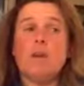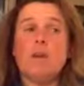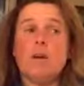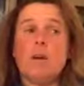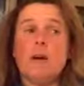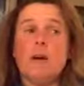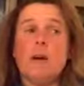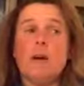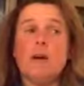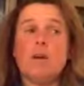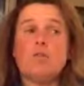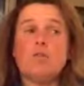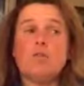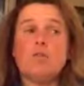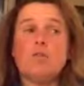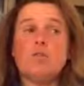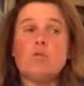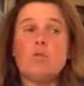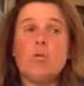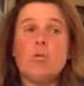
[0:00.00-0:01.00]

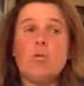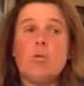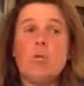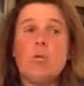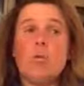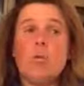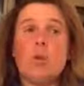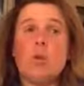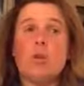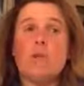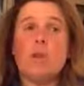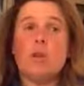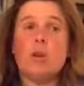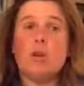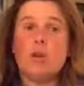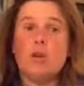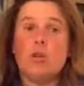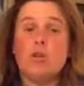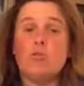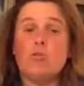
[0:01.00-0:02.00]
and we
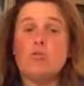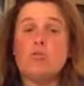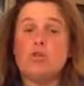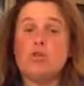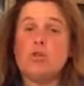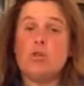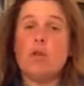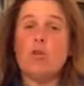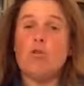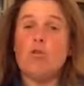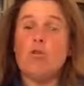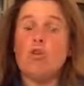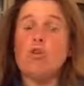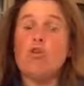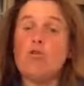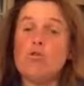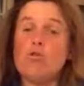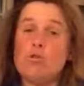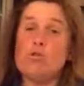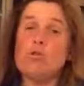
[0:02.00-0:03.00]
can also
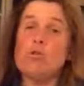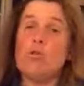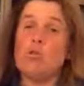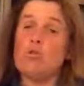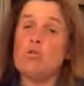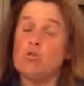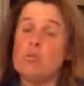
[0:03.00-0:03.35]
use